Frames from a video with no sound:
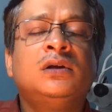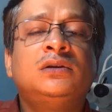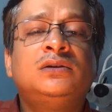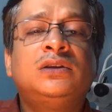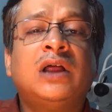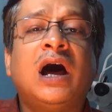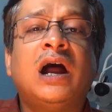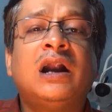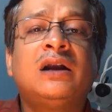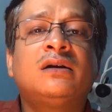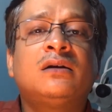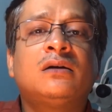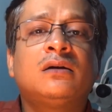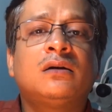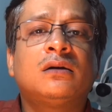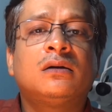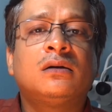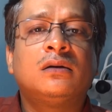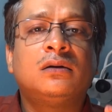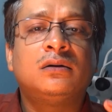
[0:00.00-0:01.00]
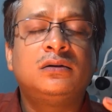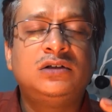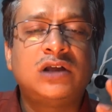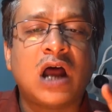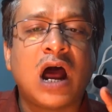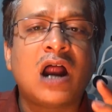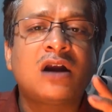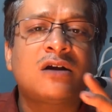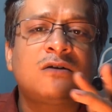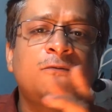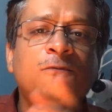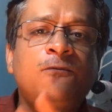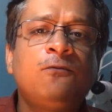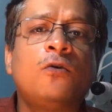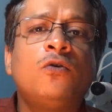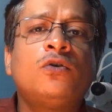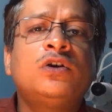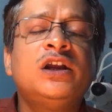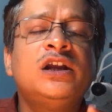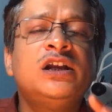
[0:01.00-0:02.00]
Third, dark
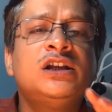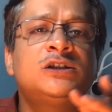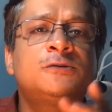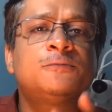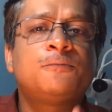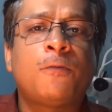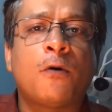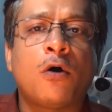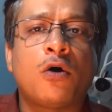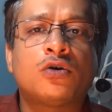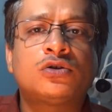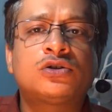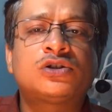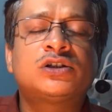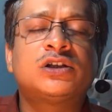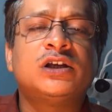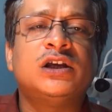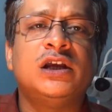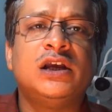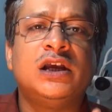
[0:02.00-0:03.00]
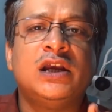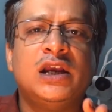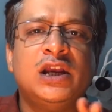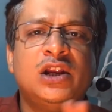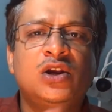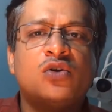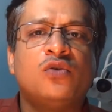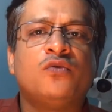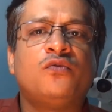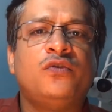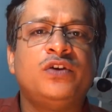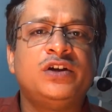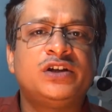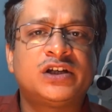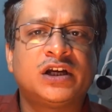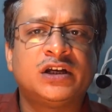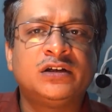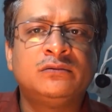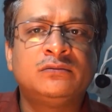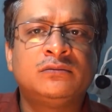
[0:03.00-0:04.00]
floating spots in your
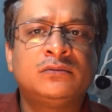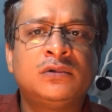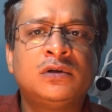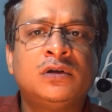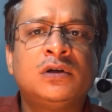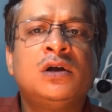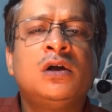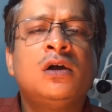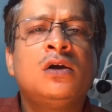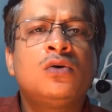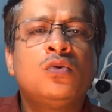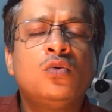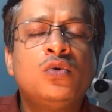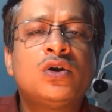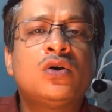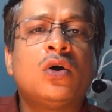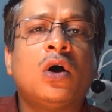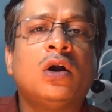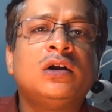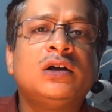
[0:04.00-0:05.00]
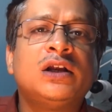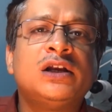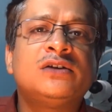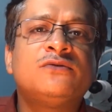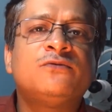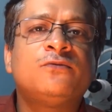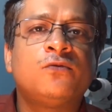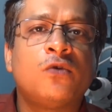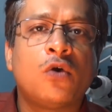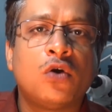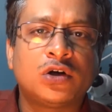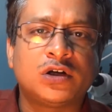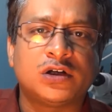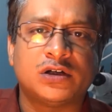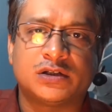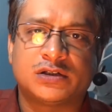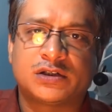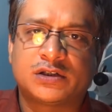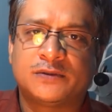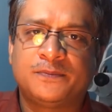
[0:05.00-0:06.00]
vision. We called it
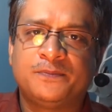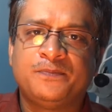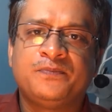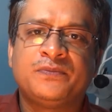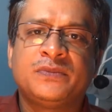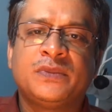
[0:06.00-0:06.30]
floaters.